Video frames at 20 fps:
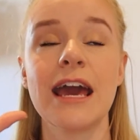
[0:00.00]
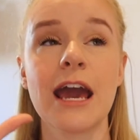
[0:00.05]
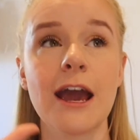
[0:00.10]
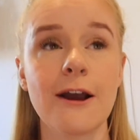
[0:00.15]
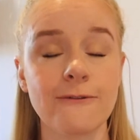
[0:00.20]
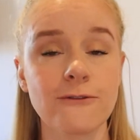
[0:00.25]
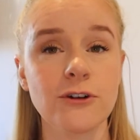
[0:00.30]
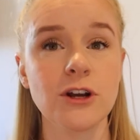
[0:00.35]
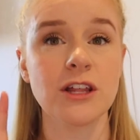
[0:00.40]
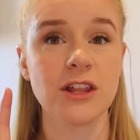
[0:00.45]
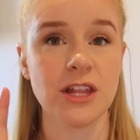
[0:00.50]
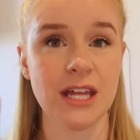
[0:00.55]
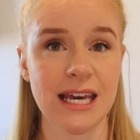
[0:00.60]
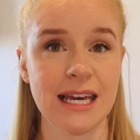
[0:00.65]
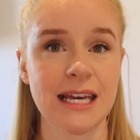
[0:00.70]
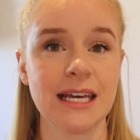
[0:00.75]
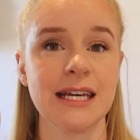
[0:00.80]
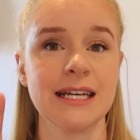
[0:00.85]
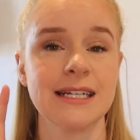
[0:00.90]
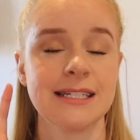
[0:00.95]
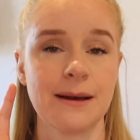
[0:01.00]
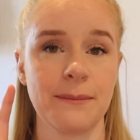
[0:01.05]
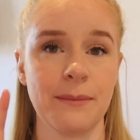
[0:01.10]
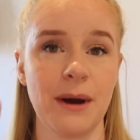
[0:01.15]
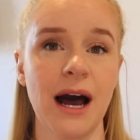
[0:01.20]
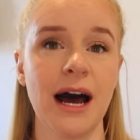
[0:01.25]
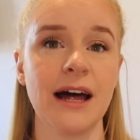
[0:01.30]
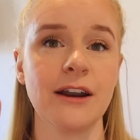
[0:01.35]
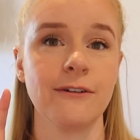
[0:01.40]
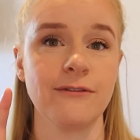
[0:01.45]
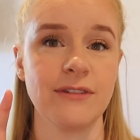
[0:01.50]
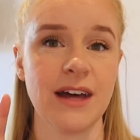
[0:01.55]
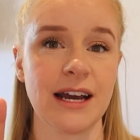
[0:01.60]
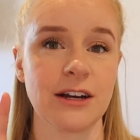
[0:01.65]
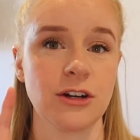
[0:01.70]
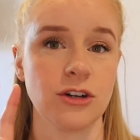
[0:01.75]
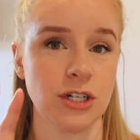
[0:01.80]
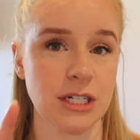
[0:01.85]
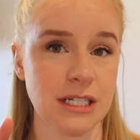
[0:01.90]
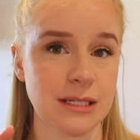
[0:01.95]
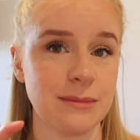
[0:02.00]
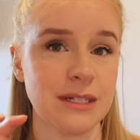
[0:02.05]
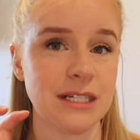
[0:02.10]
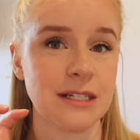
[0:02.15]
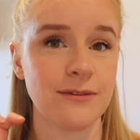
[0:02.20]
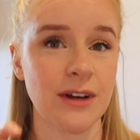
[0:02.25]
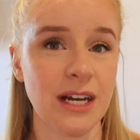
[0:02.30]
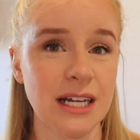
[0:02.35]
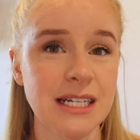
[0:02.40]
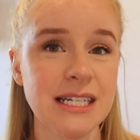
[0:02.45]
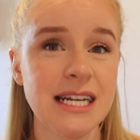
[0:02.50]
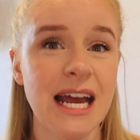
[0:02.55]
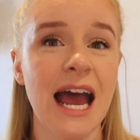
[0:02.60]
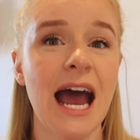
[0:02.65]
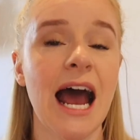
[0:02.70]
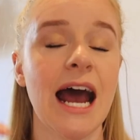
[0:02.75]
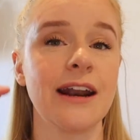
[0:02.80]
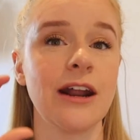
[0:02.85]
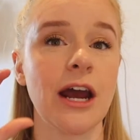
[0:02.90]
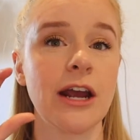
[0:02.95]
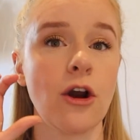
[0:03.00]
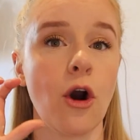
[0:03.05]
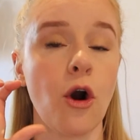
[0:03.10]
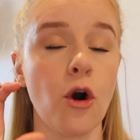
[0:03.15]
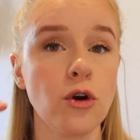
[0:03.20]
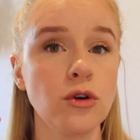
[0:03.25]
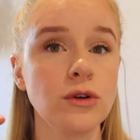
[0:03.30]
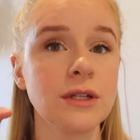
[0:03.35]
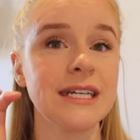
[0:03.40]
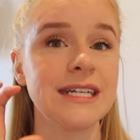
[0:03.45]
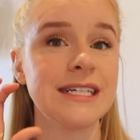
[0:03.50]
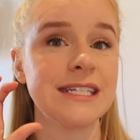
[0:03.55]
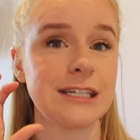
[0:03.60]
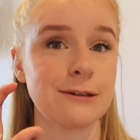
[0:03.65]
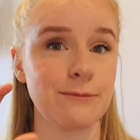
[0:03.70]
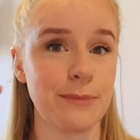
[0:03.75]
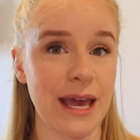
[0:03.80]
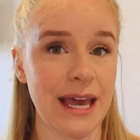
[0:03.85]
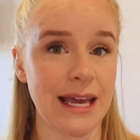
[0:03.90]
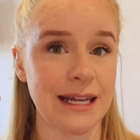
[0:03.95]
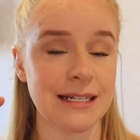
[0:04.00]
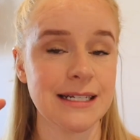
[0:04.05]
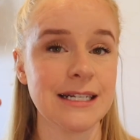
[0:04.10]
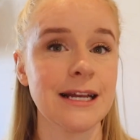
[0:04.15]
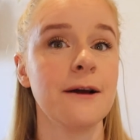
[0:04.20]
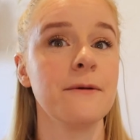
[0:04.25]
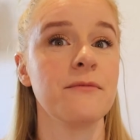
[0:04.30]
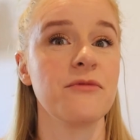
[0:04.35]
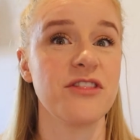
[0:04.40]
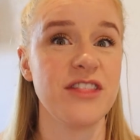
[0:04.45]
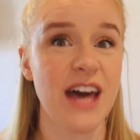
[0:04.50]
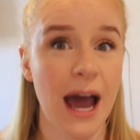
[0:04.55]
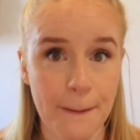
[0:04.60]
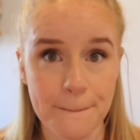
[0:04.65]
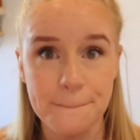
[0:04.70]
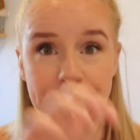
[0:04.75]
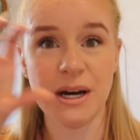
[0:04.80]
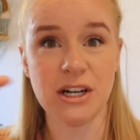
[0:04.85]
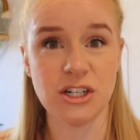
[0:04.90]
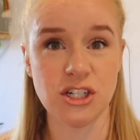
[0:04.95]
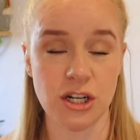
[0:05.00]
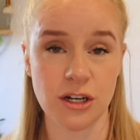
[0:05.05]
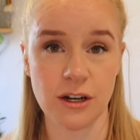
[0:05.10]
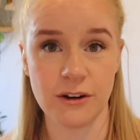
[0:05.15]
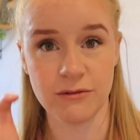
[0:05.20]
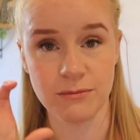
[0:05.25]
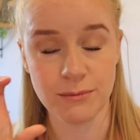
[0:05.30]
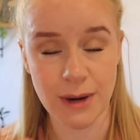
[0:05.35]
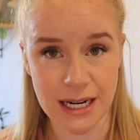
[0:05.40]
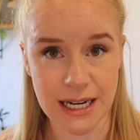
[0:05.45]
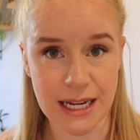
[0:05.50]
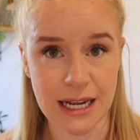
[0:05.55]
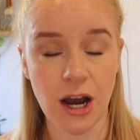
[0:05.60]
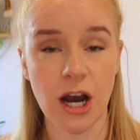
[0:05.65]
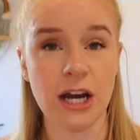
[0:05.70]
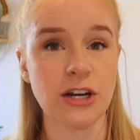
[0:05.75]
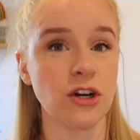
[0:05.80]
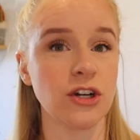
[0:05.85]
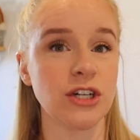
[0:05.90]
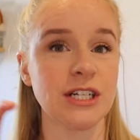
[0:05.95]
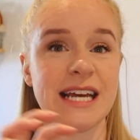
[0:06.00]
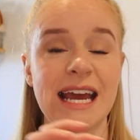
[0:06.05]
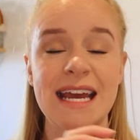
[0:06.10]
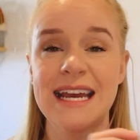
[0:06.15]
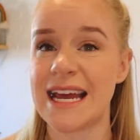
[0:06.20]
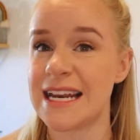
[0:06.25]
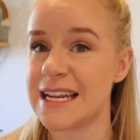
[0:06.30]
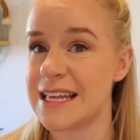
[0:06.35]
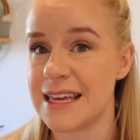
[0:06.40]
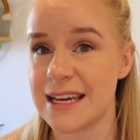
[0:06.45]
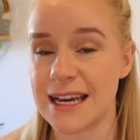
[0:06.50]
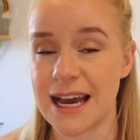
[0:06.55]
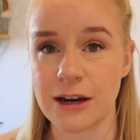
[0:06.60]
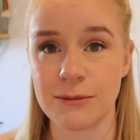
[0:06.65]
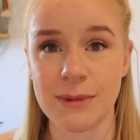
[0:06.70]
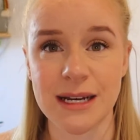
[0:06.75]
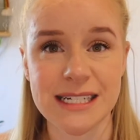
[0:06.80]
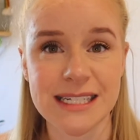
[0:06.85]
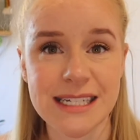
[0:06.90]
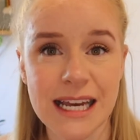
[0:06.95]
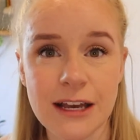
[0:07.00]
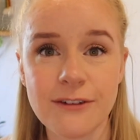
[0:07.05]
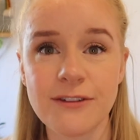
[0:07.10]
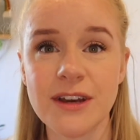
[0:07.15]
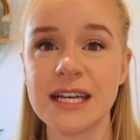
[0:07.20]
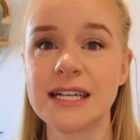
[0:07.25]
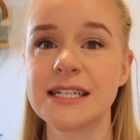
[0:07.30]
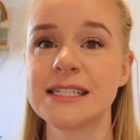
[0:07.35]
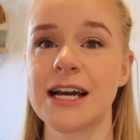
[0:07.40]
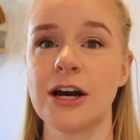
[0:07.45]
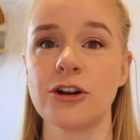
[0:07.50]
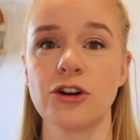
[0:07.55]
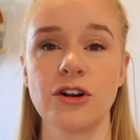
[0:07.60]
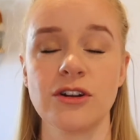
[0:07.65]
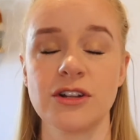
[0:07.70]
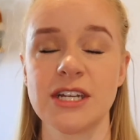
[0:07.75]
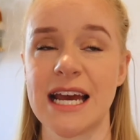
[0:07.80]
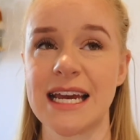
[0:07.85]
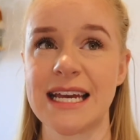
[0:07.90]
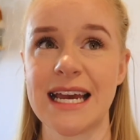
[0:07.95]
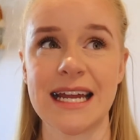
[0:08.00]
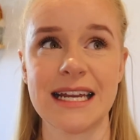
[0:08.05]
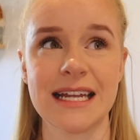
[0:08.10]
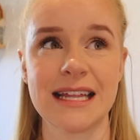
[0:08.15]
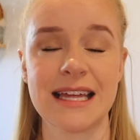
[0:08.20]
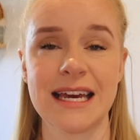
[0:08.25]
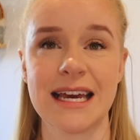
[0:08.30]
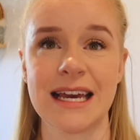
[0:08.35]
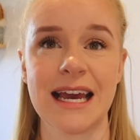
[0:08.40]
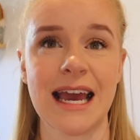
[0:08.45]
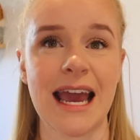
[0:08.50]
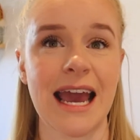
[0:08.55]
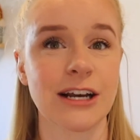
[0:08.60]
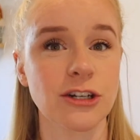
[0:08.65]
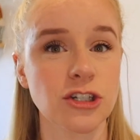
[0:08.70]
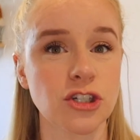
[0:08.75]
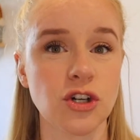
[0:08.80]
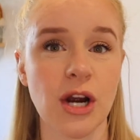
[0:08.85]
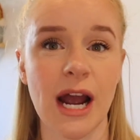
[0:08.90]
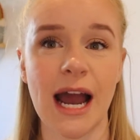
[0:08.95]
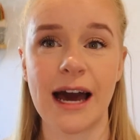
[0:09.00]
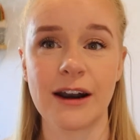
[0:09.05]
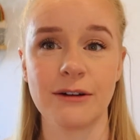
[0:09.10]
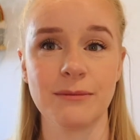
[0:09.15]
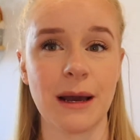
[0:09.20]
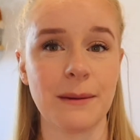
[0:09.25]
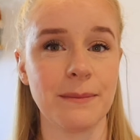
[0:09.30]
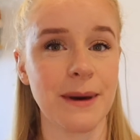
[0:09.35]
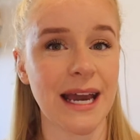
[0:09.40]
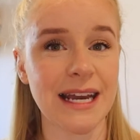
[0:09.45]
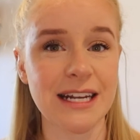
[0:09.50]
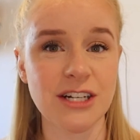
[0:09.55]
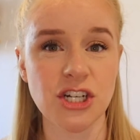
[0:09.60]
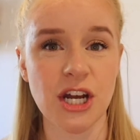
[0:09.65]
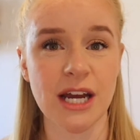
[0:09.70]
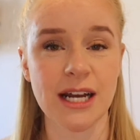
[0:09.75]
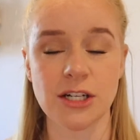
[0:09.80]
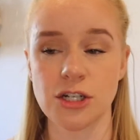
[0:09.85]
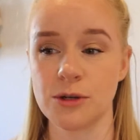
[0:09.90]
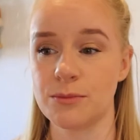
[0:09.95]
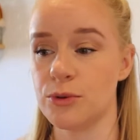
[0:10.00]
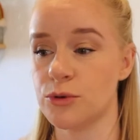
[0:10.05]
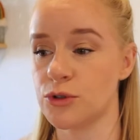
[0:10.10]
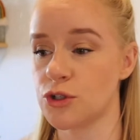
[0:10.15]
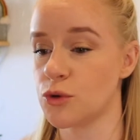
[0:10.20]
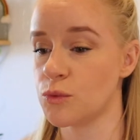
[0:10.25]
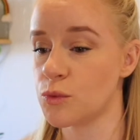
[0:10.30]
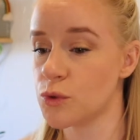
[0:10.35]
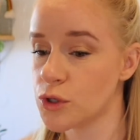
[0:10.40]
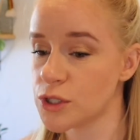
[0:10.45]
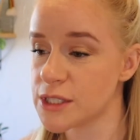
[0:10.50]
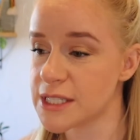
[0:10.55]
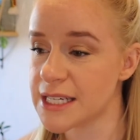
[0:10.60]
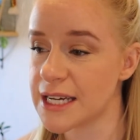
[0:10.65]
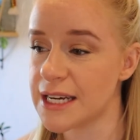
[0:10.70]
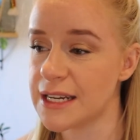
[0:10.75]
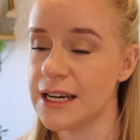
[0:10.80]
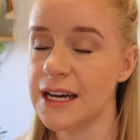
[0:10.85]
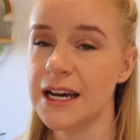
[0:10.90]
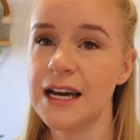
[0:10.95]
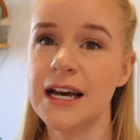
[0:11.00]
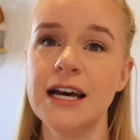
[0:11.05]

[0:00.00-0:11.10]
Everything is a part of that Christmas fund, and I only spend that budget of money. I don't take anything out of my savings. I don't take anything extra out of my paycheck to put towards it.